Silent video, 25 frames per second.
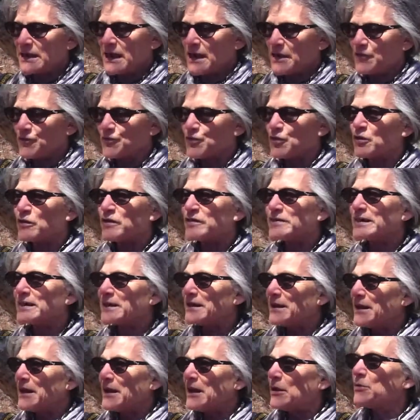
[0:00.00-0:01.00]
First it
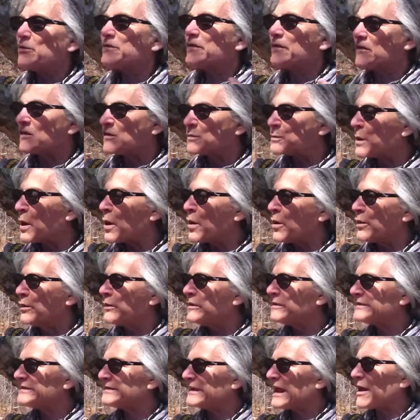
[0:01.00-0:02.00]
was
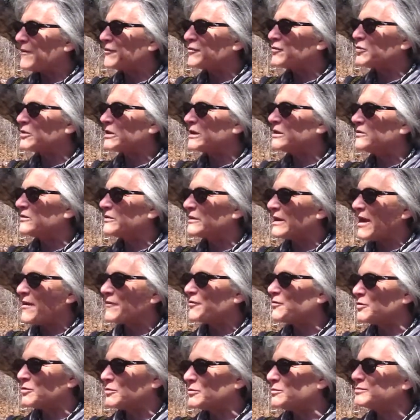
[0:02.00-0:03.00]
exposed after
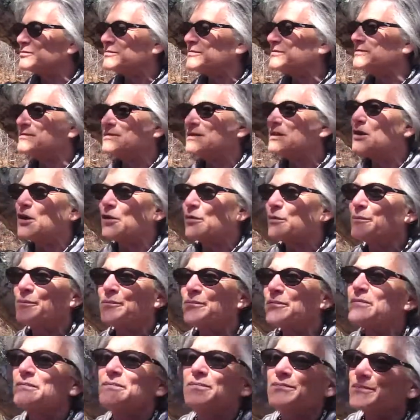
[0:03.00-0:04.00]
you know,
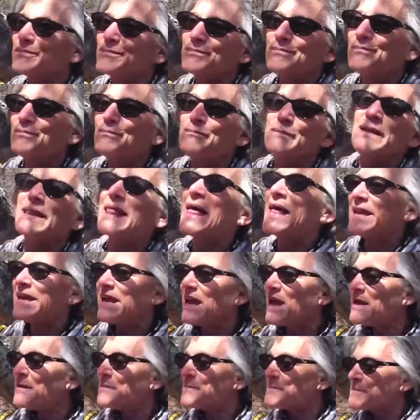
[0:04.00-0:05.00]

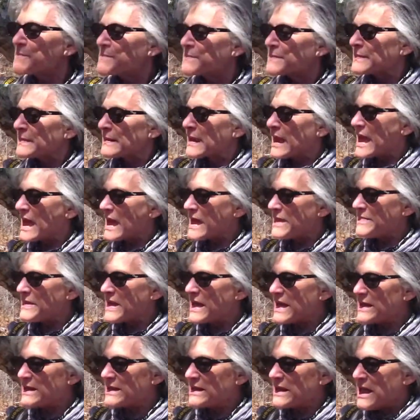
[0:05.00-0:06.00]
millennia, and
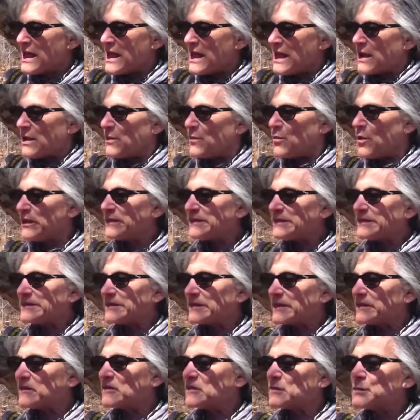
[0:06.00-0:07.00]
then once it's
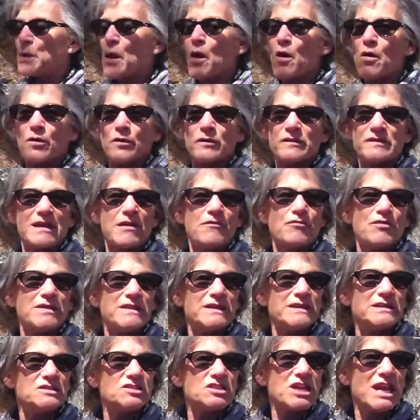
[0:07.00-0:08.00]
exposed,
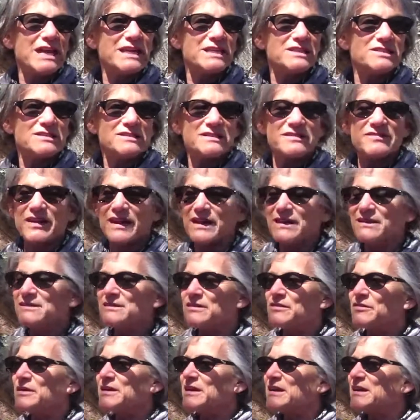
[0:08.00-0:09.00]
everything changes, right?
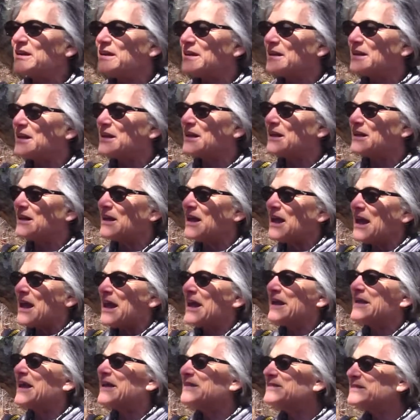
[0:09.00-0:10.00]
So it
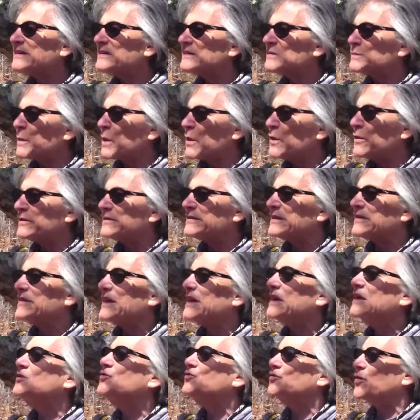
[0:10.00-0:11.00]
gets exposed and
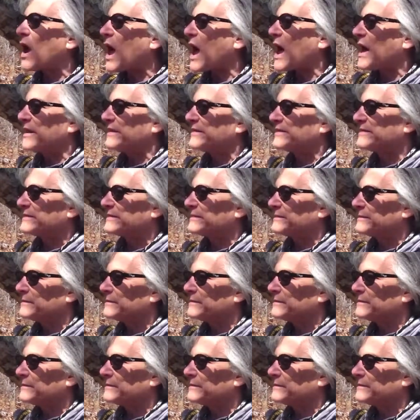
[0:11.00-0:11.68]
then it dries,